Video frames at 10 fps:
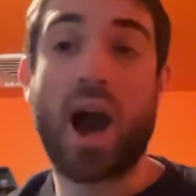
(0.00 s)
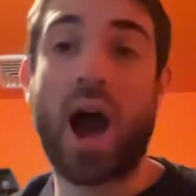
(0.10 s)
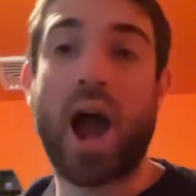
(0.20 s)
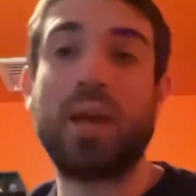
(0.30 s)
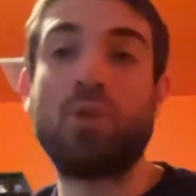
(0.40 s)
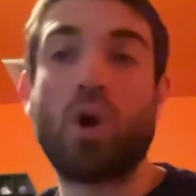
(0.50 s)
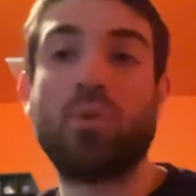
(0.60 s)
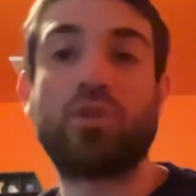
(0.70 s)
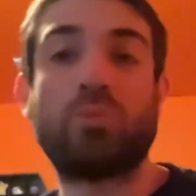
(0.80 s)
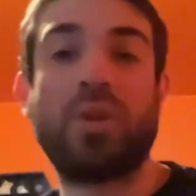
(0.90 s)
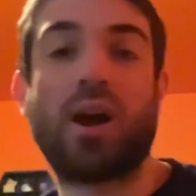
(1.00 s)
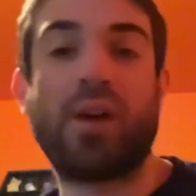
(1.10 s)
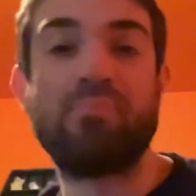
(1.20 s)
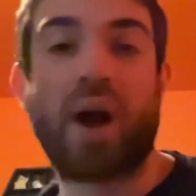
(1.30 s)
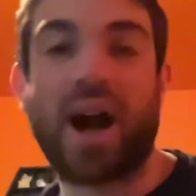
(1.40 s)
I am going to be
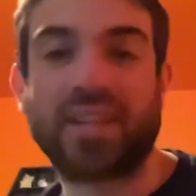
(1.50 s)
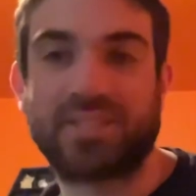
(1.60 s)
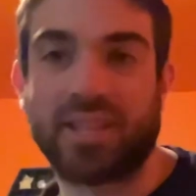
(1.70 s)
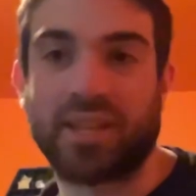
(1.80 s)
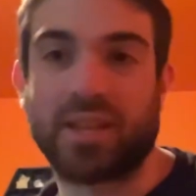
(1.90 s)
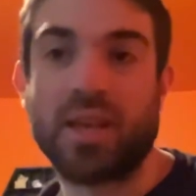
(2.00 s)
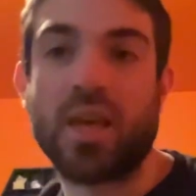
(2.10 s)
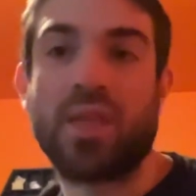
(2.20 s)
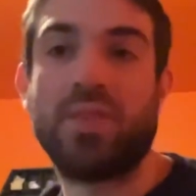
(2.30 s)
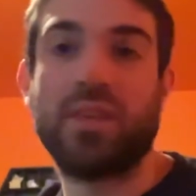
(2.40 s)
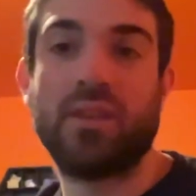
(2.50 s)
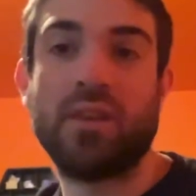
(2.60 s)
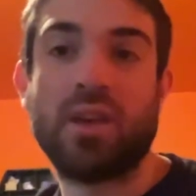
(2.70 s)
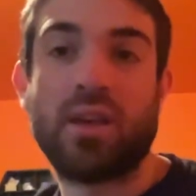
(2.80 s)
unboxing the